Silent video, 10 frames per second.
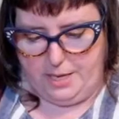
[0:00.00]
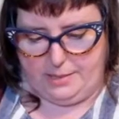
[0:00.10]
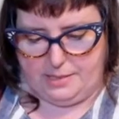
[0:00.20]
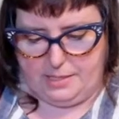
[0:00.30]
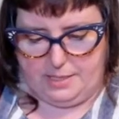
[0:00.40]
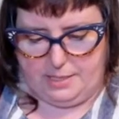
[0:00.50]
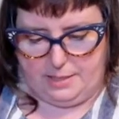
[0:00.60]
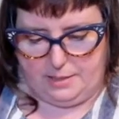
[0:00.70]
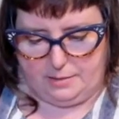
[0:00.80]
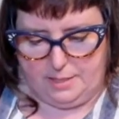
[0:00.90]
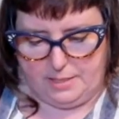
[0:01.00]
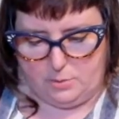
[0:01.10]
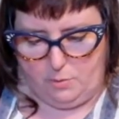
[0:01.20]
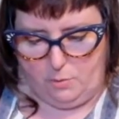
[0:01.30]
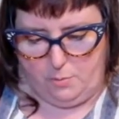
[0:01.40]
that thing. Thanks
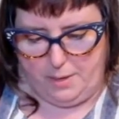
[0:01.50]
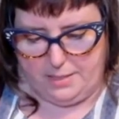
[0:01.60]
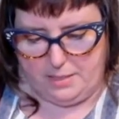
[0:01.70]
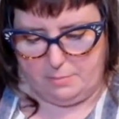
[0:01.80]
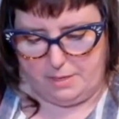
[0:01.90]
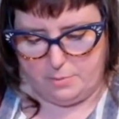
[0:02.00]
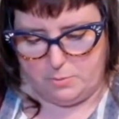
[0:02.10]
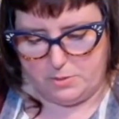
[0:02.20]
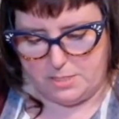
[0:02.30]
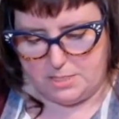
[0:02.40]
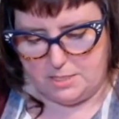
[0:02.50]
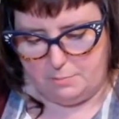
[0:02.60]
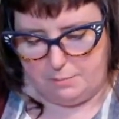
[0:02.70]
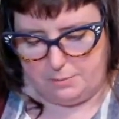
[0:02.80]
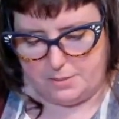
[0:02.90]
for reminding me. I'm supposed to tell
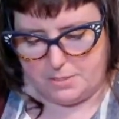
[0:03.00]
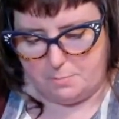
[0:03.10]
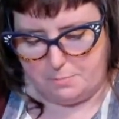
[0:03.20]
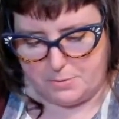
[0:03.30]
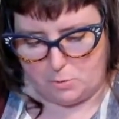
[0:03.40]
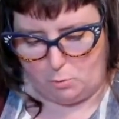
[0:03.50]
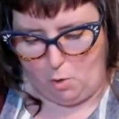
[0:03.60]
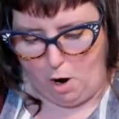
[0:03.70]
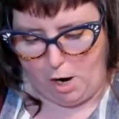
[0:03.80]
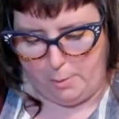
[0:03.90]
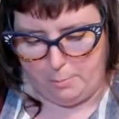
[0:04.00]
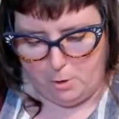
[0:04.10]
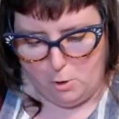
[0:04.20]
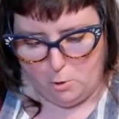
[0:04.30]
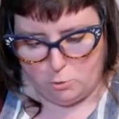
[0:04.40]
people to subscribe
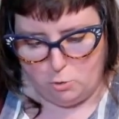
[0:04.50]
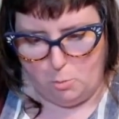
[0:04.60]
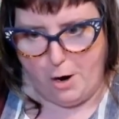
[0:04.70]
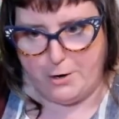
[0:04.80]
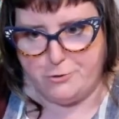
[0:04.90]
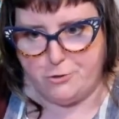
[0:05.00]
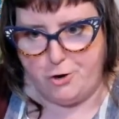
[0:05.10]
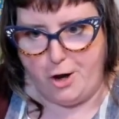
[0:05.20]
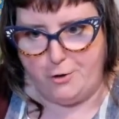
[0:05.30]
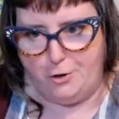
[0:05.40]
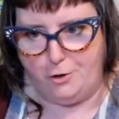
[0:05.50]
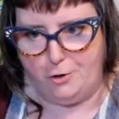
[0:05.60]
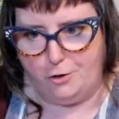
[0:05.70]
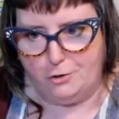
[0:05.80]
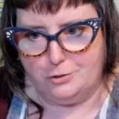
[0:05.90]
to my
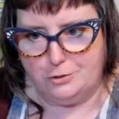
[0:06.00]
channel.